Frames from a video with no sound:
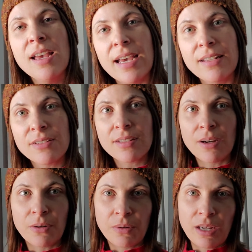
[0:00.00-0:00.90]
And
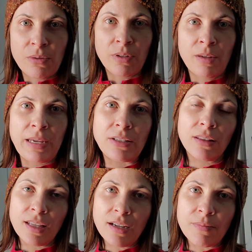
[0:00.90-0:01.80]
so it really makes you
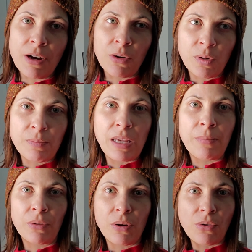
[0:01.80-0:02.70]
think about what
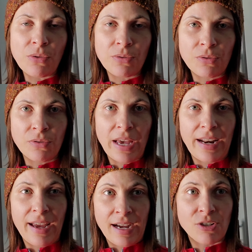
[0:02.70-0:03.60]
people go through
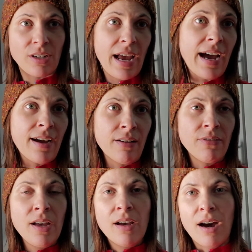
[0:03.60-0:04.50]
that actually have
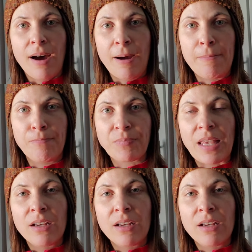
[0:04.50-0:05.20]
um,